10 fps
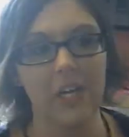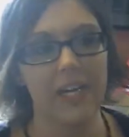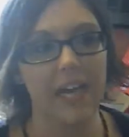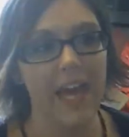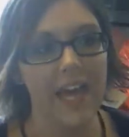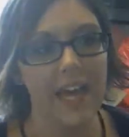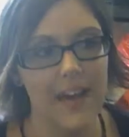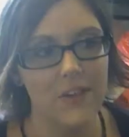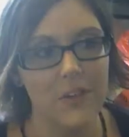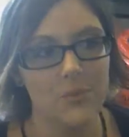and I
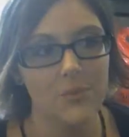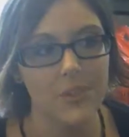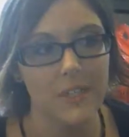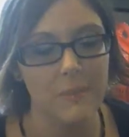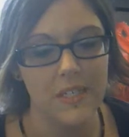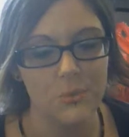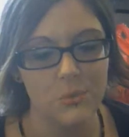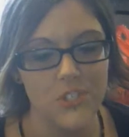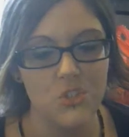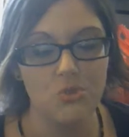haven't really been
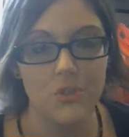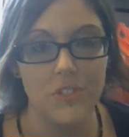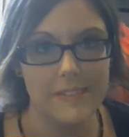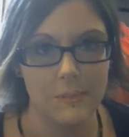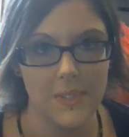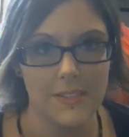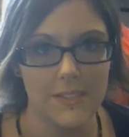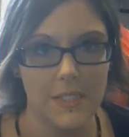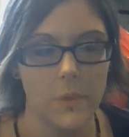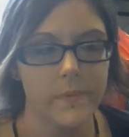restricting
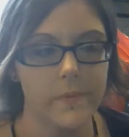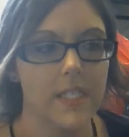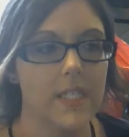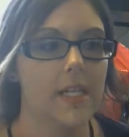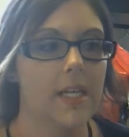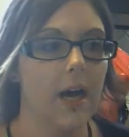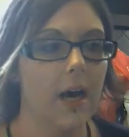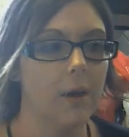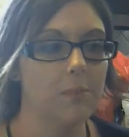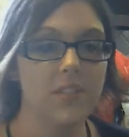myself.
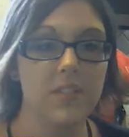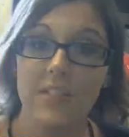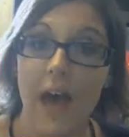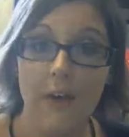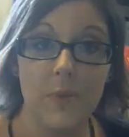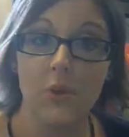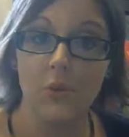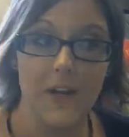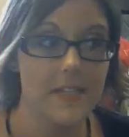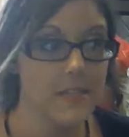Um, I've been
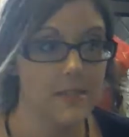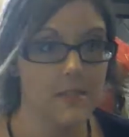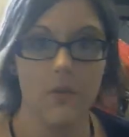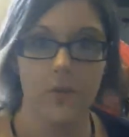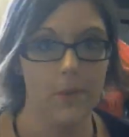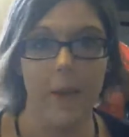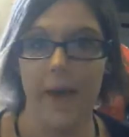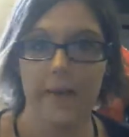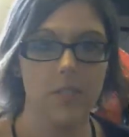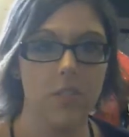grazing for the
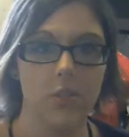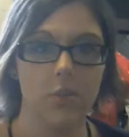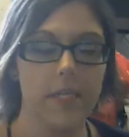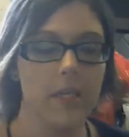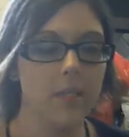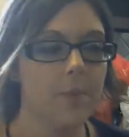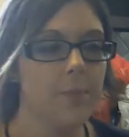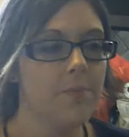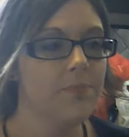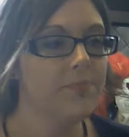past two weeks.
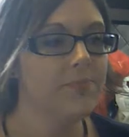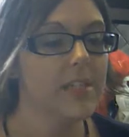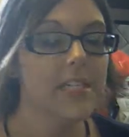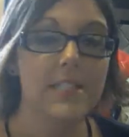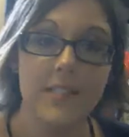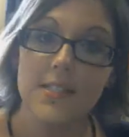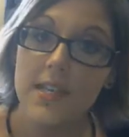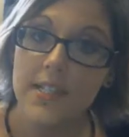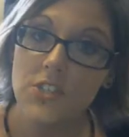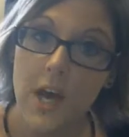Since
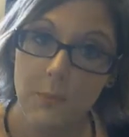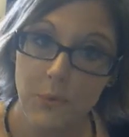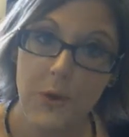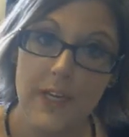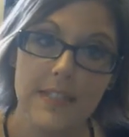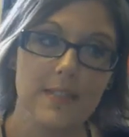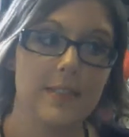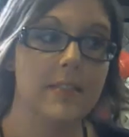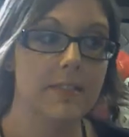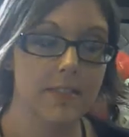I stopped grazing
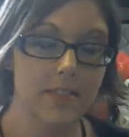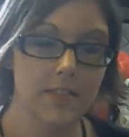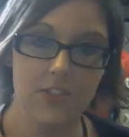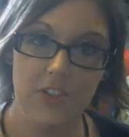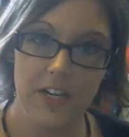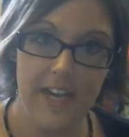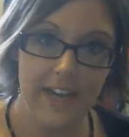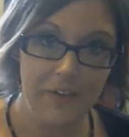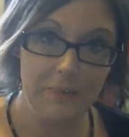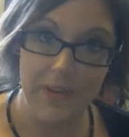and since I started
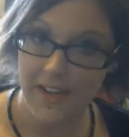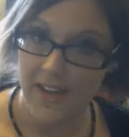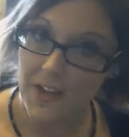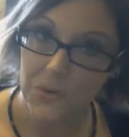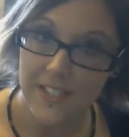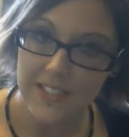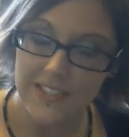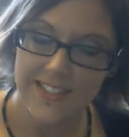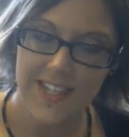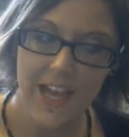counting my calories,